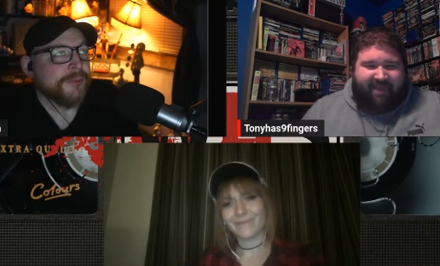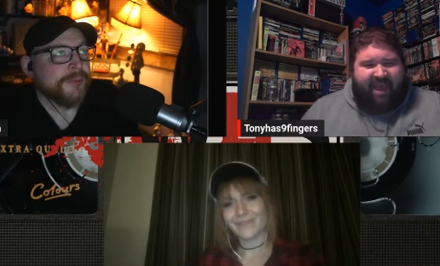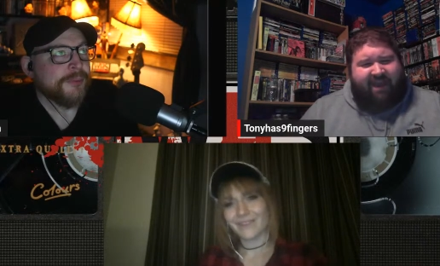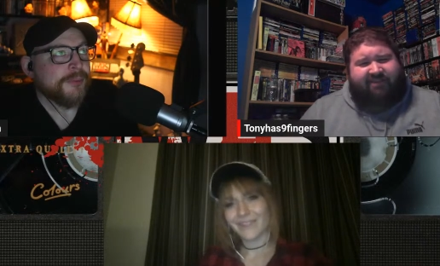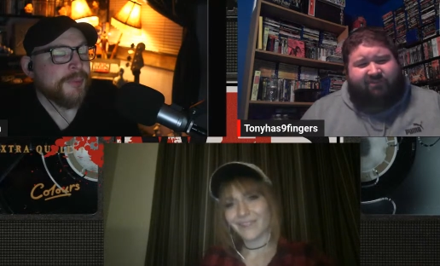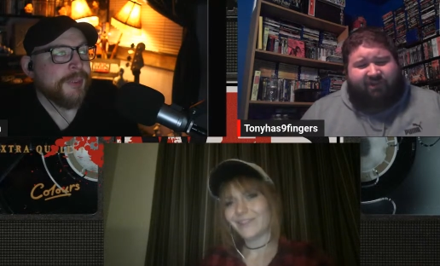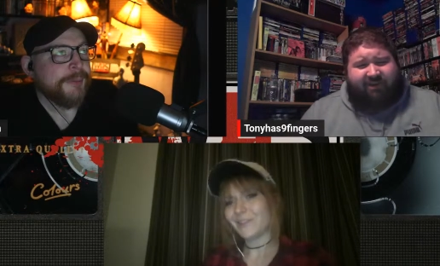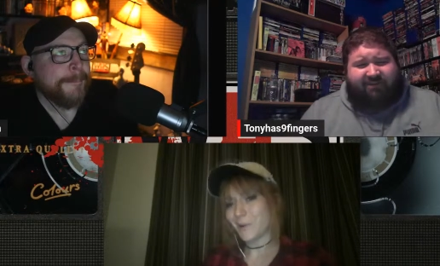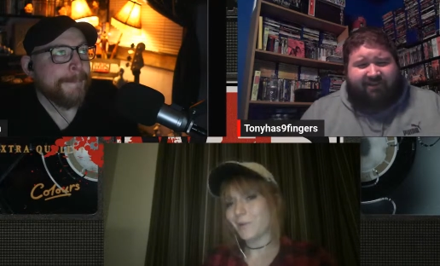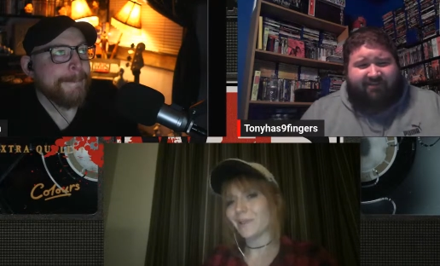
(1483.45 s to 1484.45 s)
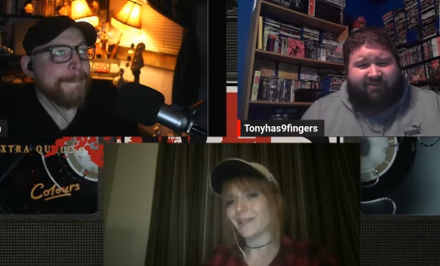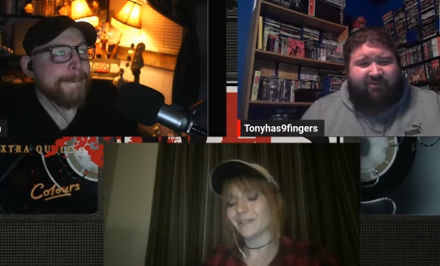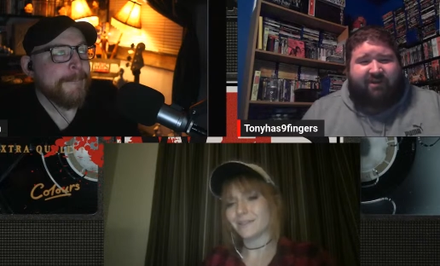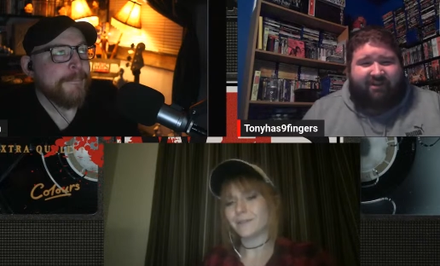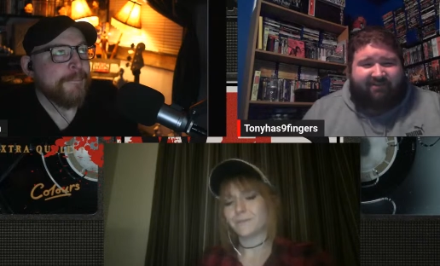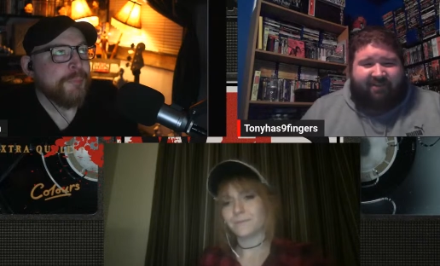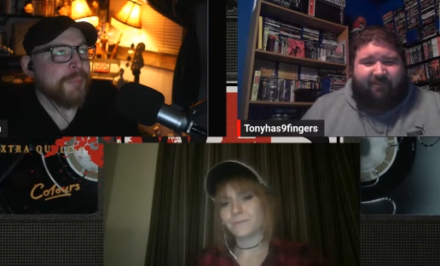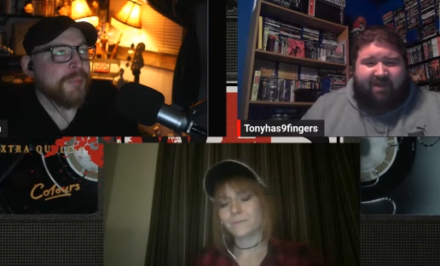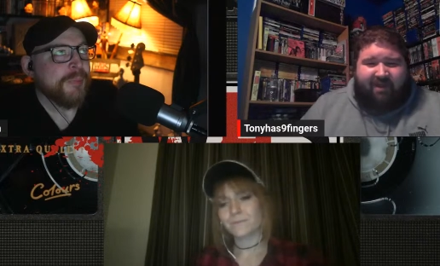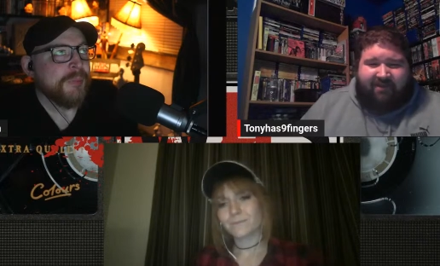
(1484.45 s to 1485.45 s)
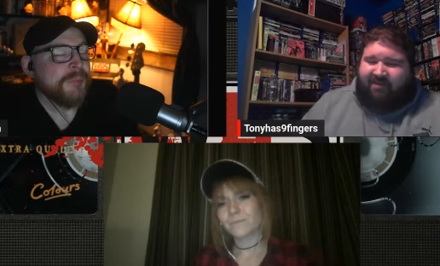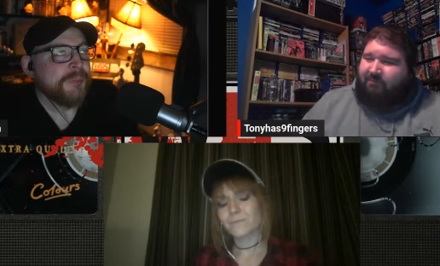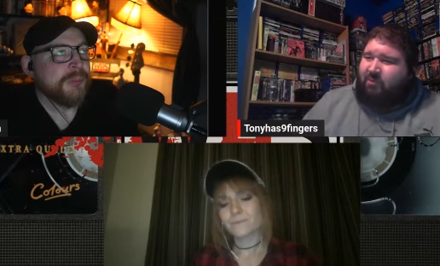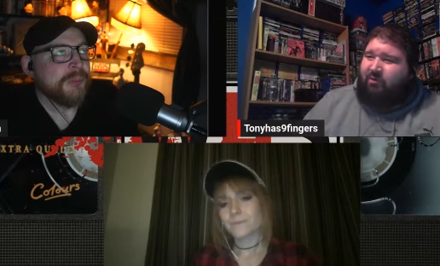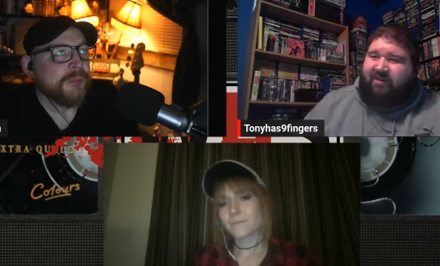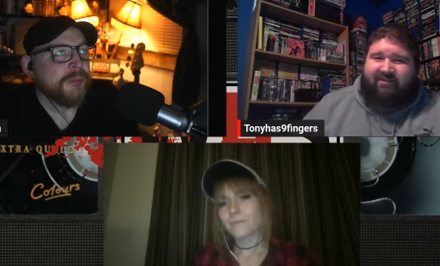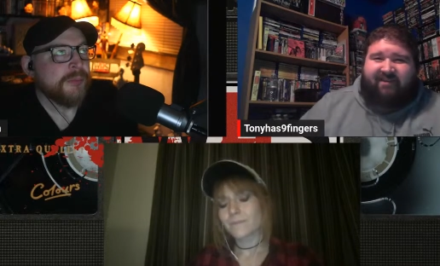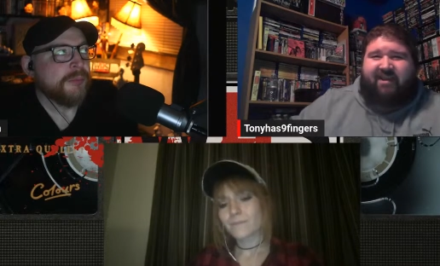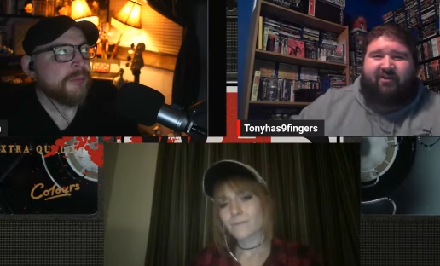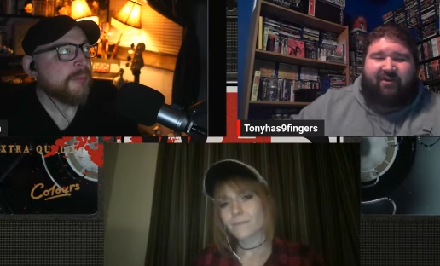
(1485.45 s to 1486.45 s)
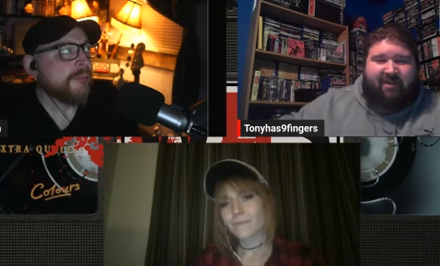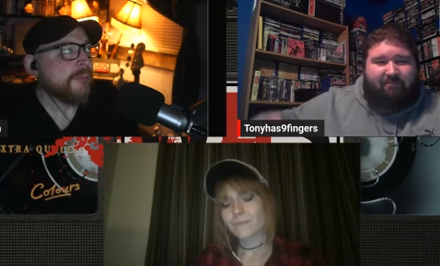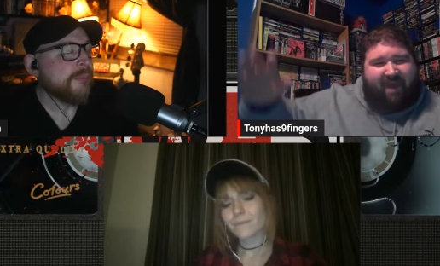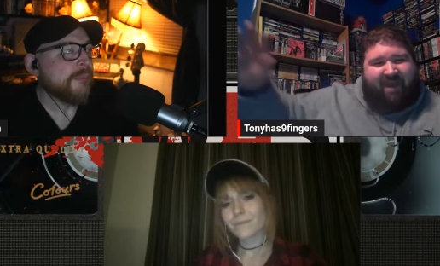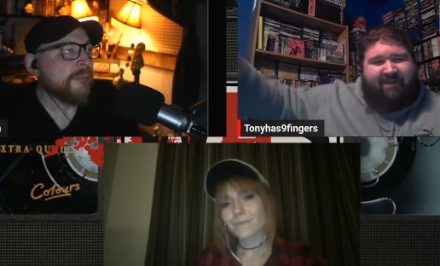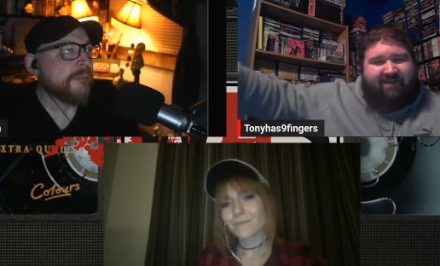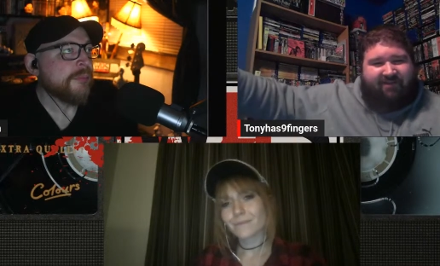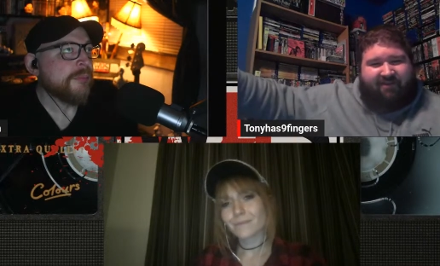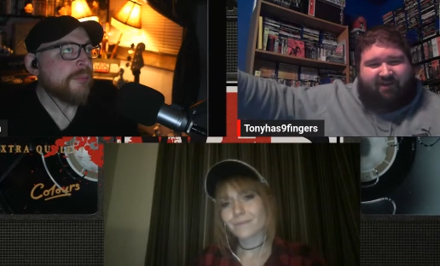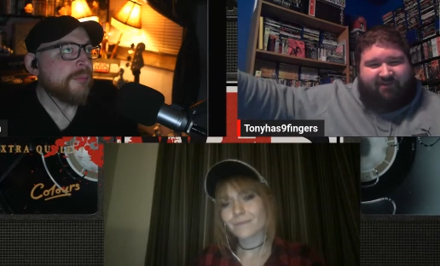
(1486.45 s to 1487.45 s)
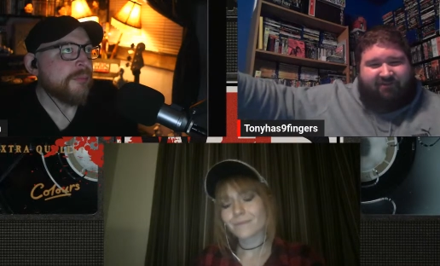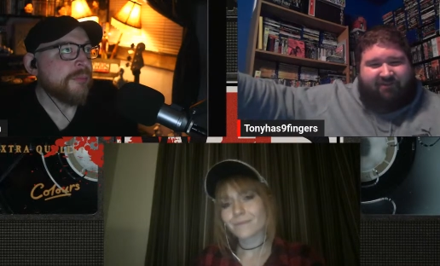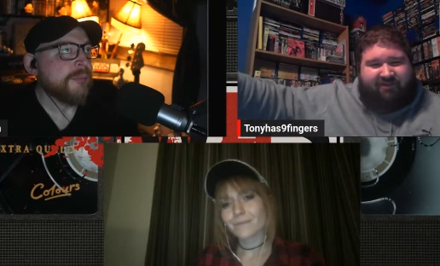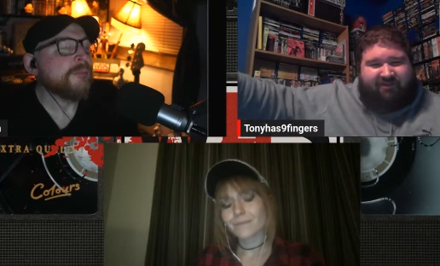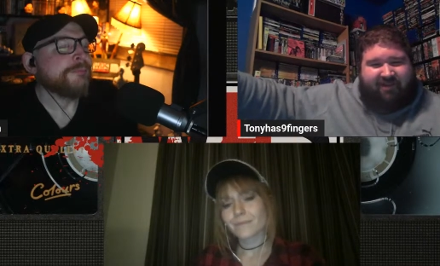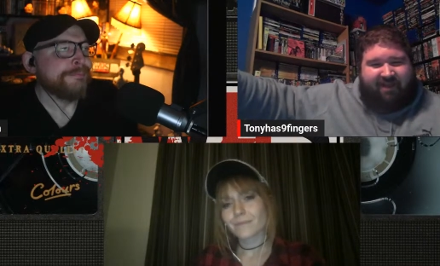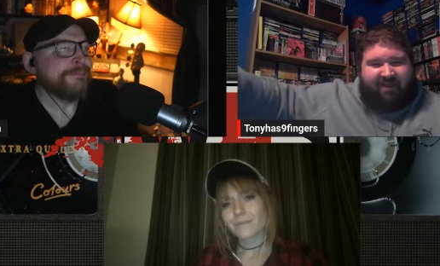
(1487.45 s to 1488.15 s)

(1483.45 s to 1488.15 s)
Speaker 1: And it's yeah. crazy because totally. you look at some some movies here get banned in other countries,